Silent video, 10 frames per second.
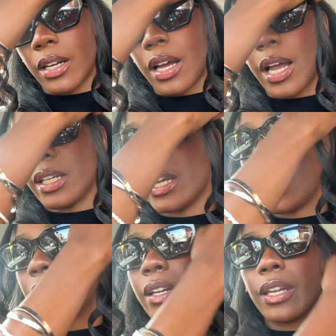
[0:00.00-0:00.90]
I
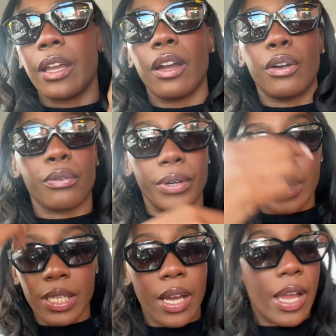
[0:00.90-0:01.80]
had a
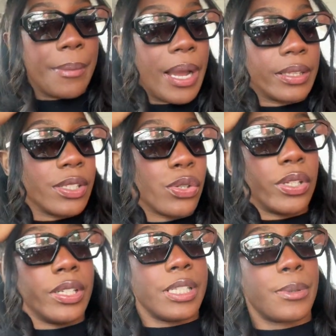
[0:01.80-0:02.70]
great time at this old
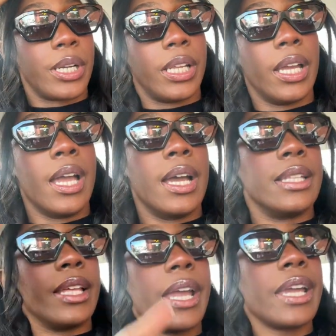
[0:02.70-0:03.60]
Soldadies party.
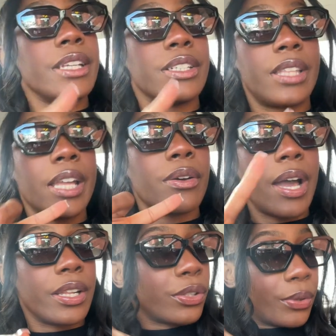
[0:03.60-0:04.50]
They they know
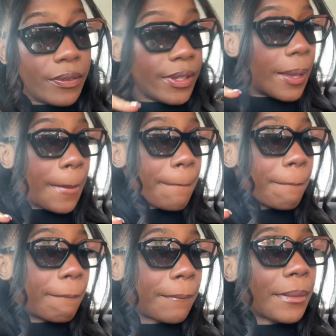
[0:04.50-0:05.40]
how to throw an event.
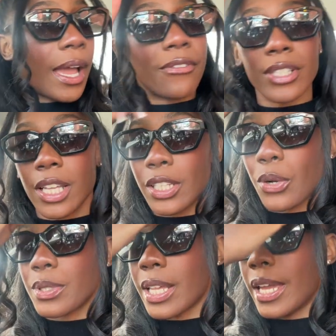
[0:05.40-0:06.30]
At first I thought it
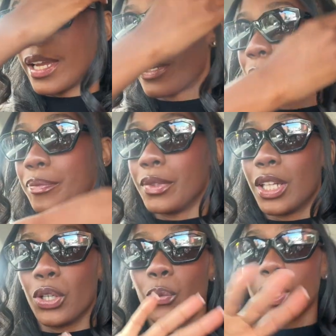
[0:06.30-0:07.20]
was like a
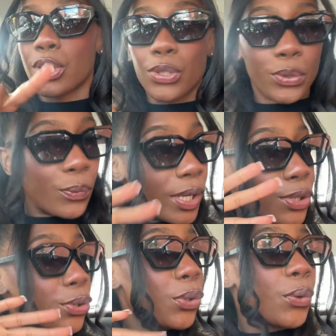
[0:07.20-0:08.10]
little one two one
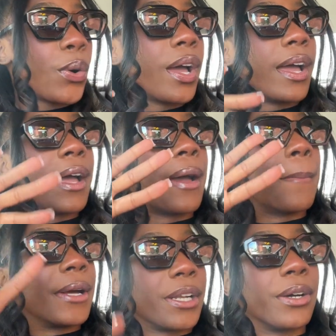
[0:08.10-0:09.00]
two
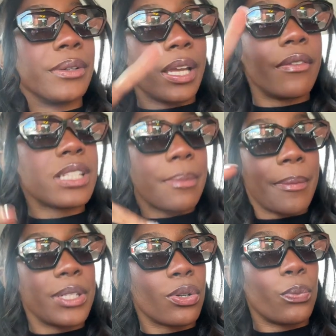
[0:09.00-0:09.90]
but no every time i've
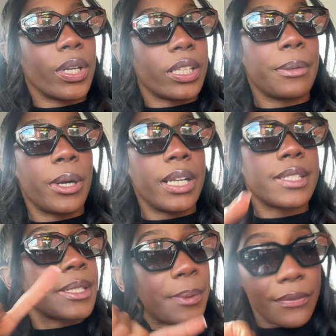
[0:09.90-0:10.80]
been to one of their parties
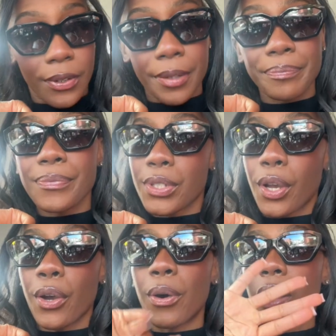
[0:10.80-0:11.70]
it's been fun so
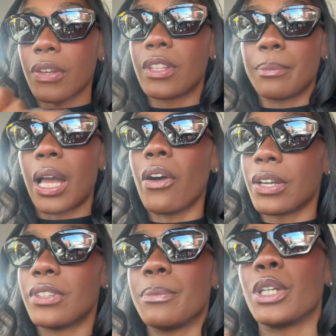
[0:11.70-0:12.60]
i'll give them i'll
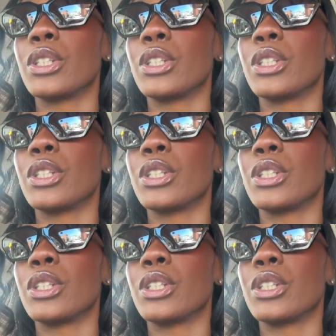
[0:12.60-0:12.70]
give them their